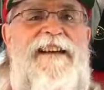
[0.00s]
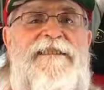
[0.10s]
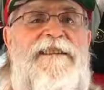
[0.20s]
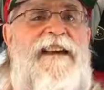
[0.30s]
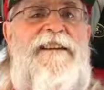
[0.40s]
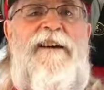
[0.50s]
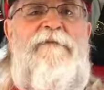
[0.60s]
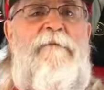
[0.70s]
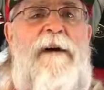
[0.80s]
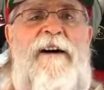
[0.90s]
can't say
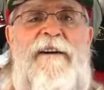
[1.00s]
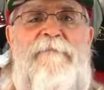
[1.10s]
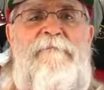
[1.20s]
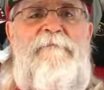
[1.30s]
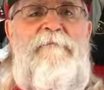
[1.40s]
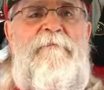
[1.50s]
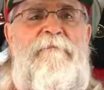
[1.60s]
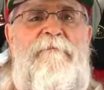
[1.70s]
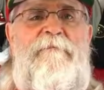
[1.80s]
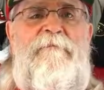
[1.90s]
enough about him.
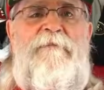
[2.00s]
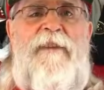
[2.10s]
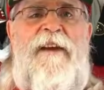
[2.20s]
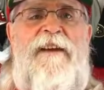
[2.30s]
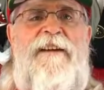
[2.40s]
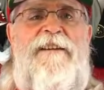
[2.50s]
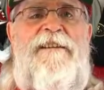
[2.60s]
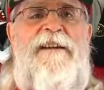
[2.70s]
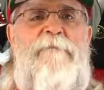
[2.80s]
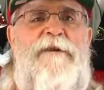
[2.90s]

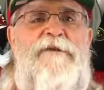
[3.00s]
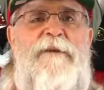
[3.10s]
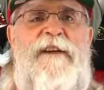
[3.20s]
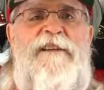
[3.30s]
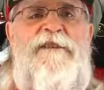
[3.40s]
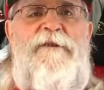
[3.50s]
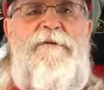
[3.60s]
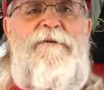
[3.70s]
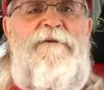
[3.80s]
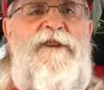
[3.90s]
Number
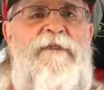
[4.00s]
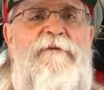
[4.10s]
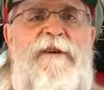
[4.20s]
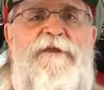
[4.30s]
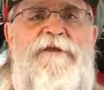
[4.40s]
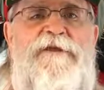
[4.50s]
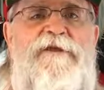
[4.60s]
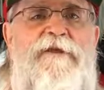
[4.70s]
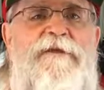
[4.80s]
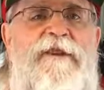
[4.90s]
22, Jeff Wilson
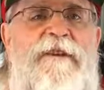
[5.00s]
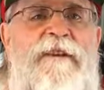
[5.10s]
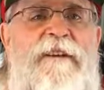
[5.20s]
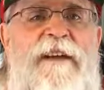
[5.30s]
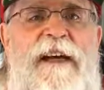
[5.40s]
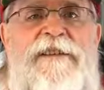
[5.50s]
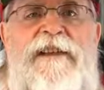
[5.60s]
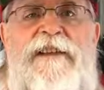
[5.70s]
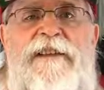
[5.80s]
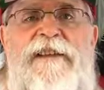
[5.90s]
Jr.
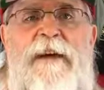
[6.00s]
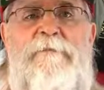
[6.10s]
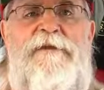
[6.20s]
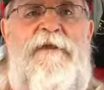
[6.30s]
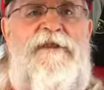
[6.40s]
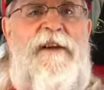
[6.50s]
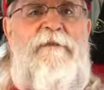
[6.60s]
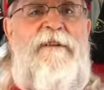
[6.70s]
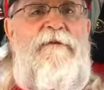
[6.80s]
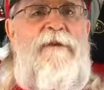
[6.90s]
18 attempts for
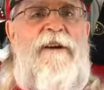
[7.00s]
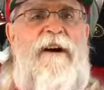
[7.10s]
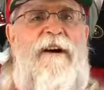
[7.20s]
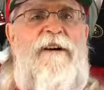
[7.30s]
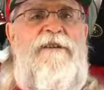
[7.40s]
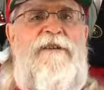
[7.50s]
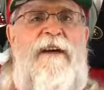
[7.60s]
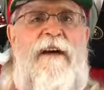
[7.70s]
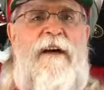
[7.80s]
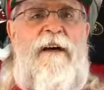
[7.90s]
74 yards,
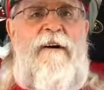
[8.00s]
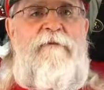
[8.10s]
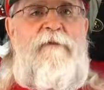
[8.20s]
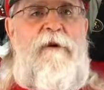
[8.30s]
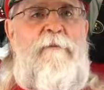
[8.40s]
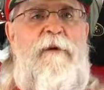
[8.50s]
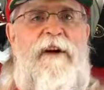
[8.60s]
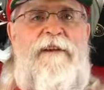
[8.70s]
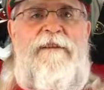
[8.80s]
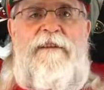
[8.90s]
a
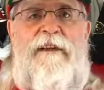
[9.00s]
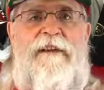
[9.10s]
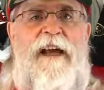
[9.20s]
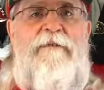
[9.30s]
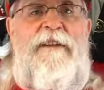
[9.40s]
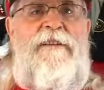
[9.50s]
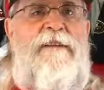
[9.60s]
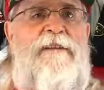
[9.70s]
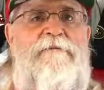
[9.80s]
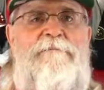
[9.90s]
4.11
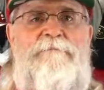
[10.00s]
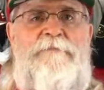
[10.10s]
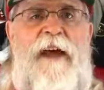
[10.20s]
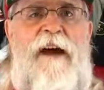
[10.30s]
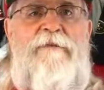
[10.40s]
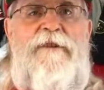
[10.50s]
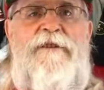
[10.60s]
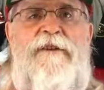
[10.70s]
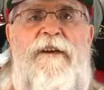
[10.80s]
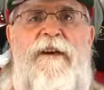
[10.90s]

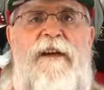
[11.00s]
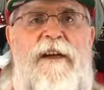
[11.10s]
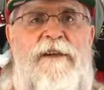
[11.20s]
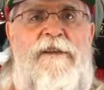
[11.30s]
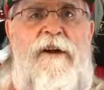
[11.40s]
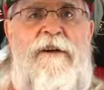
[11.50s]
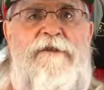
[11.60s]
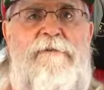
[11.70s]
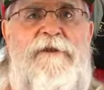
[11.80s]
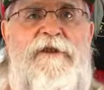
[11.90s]
average. His
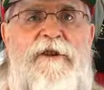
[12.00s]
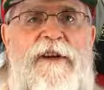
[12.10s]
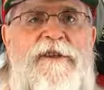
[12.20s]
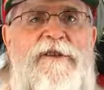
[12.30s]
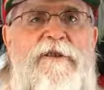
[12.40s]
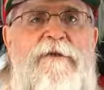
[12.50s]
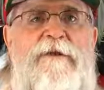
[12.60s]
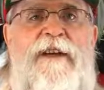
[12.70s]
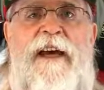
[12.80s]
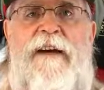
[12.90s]
longest was
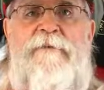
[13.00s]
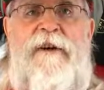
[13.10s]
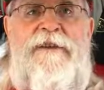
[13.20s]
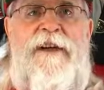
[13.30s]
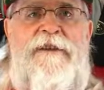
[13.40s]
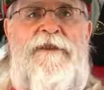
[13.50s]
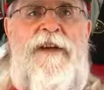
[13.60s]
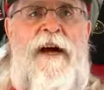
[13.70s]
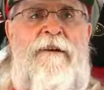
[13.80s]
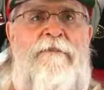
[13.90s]
32, and he had one
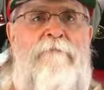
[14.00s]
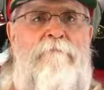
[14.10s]
touchdown